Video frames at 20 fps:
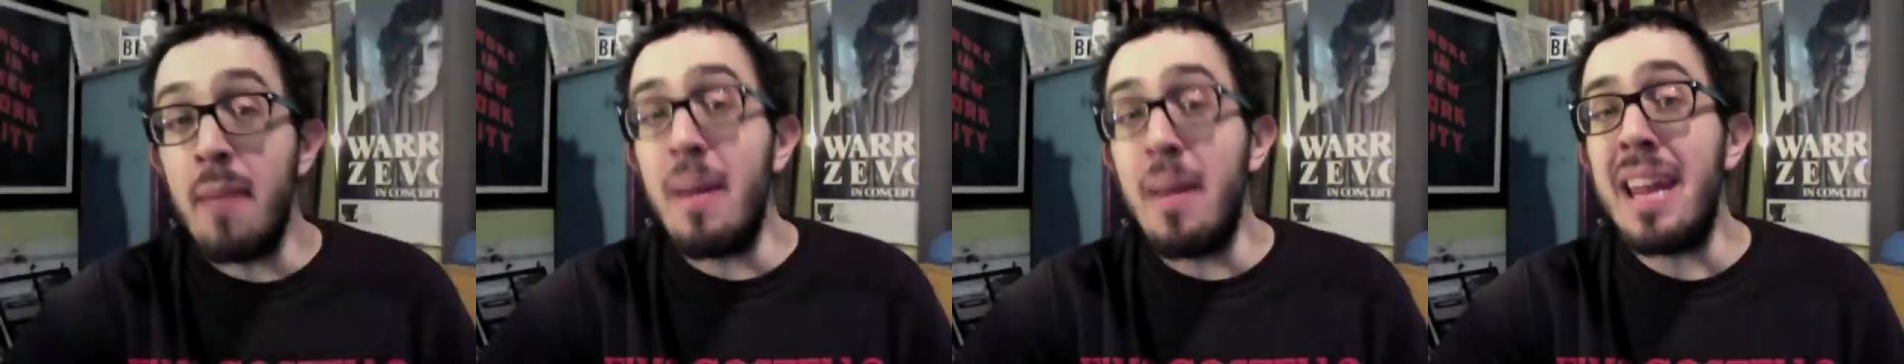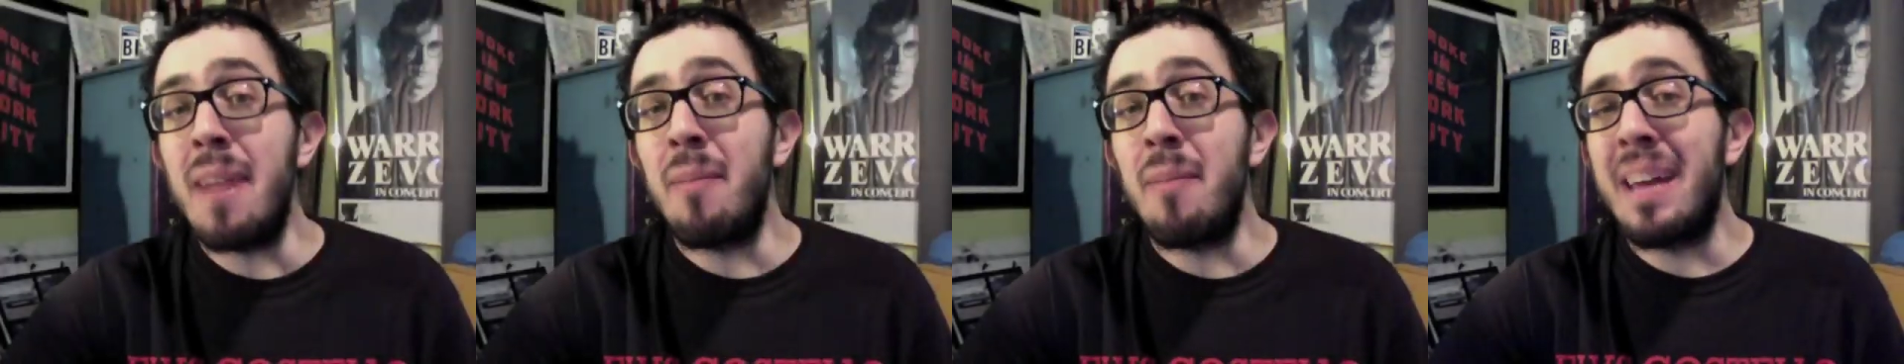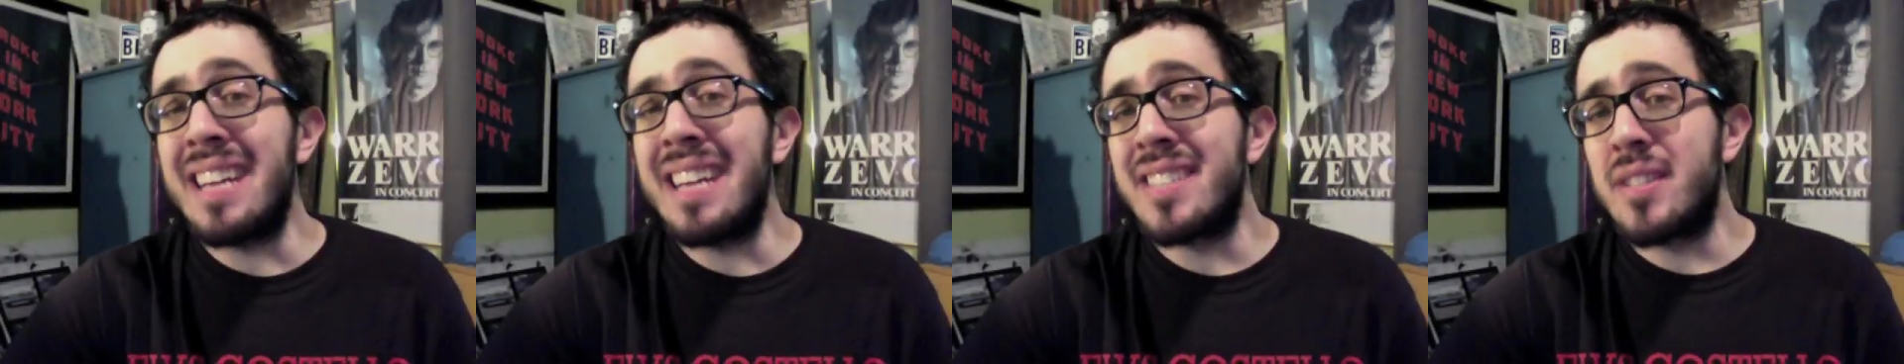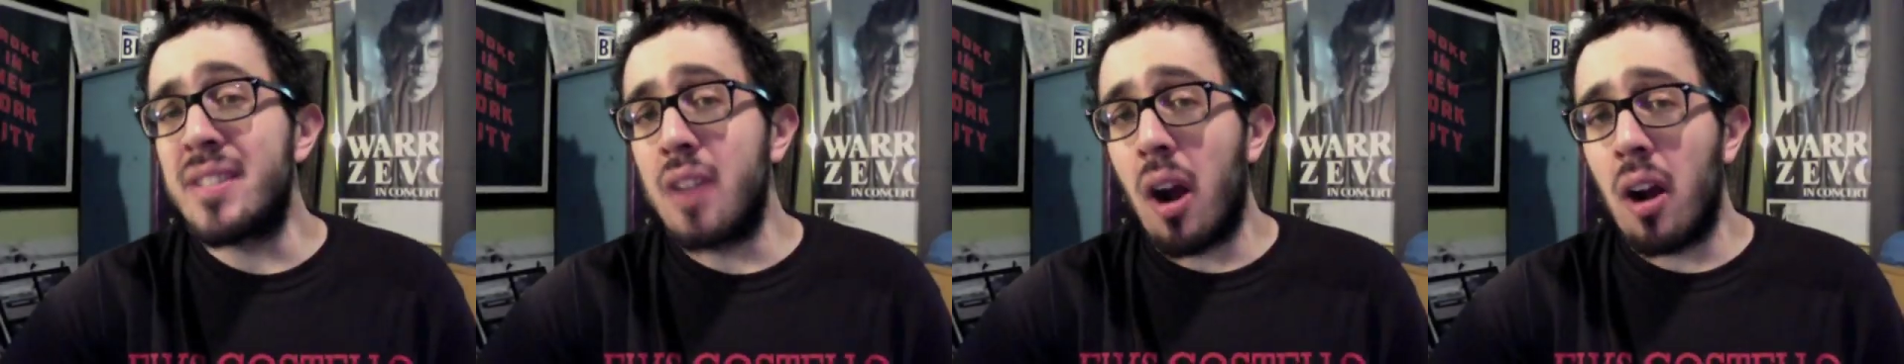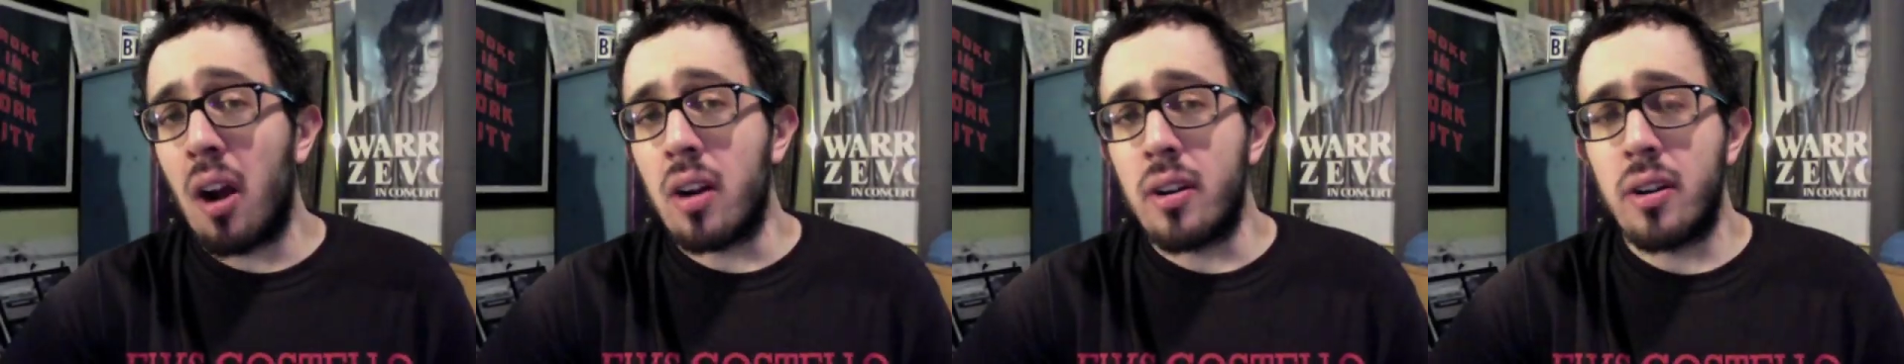may not be as
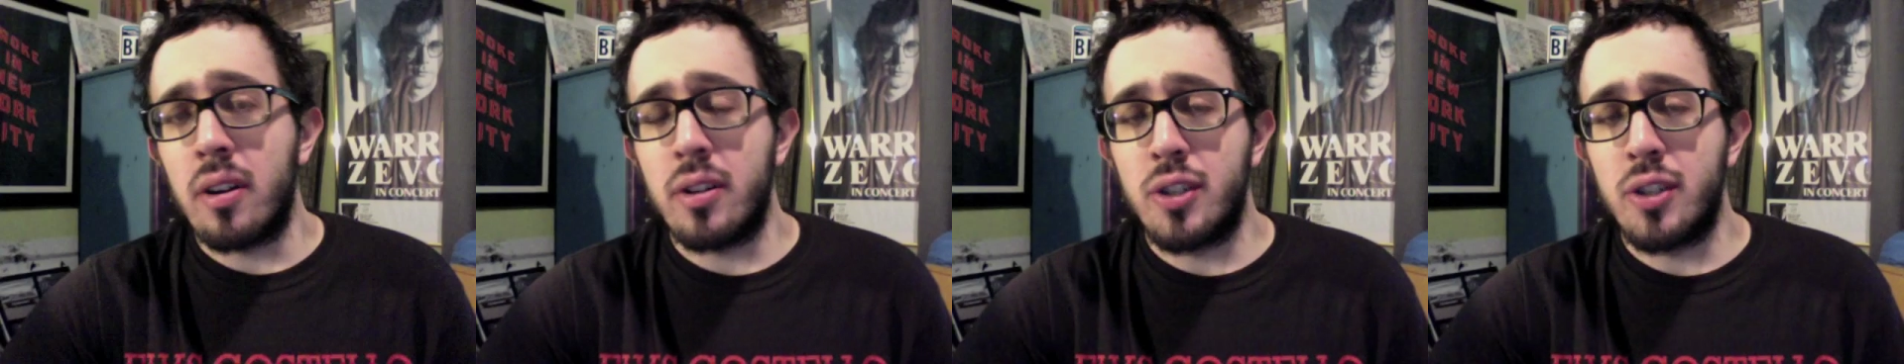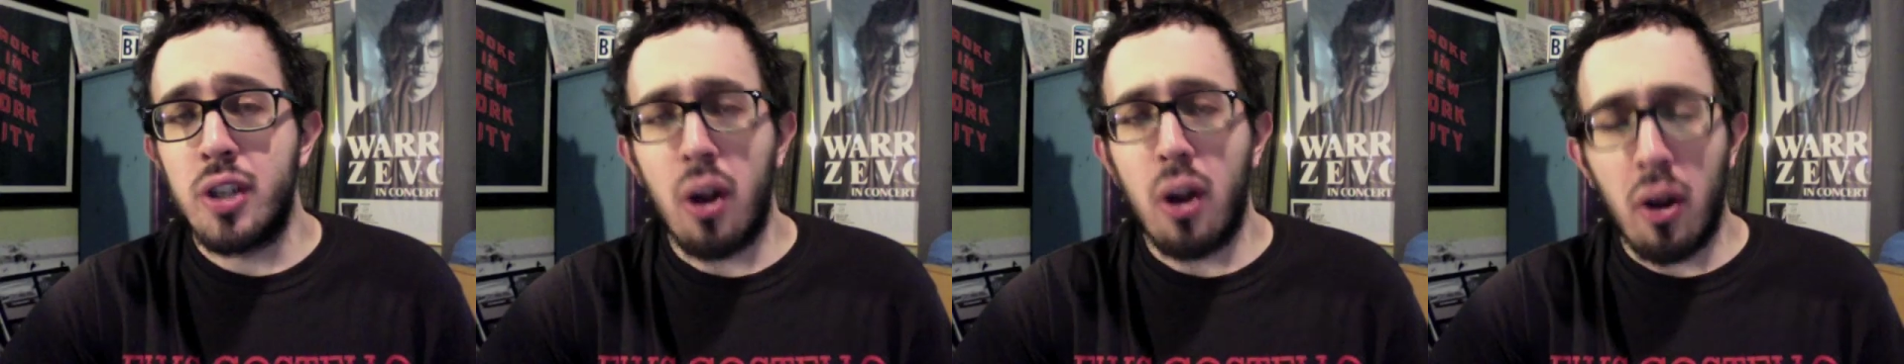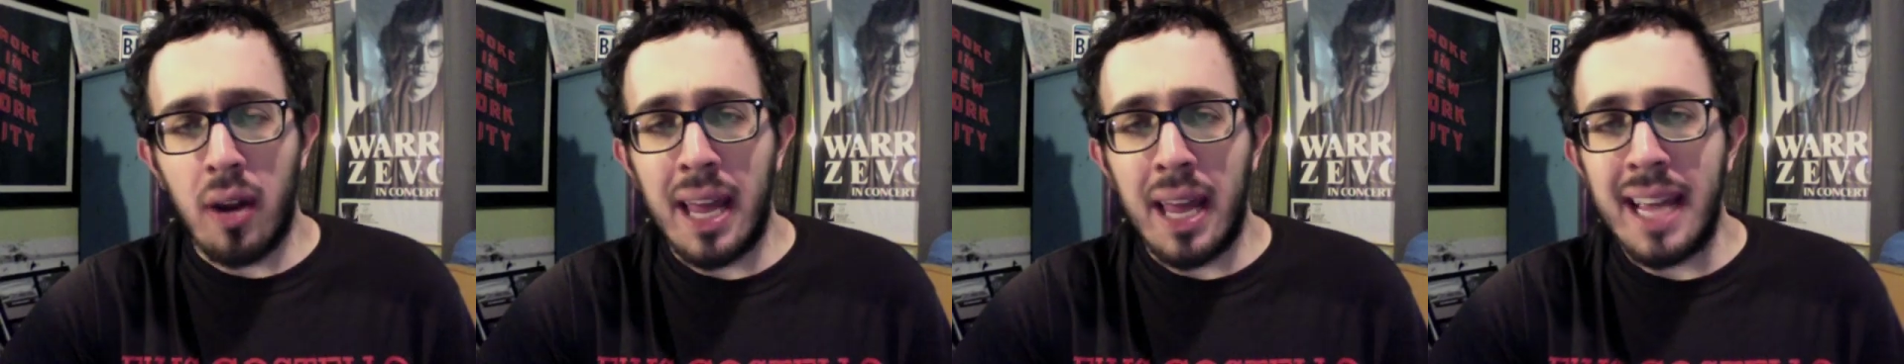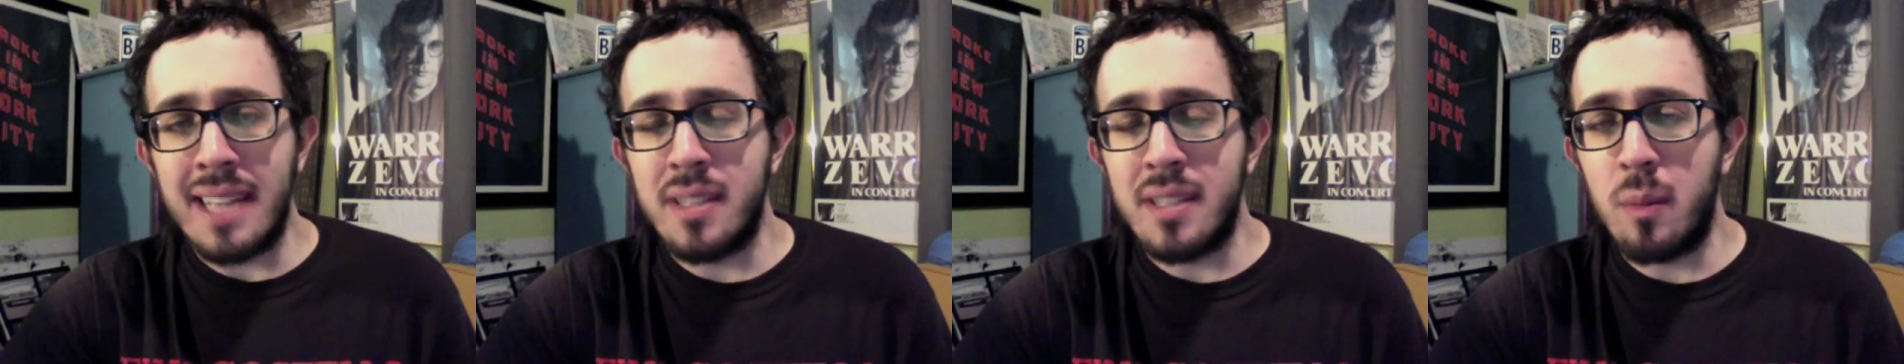dark or churning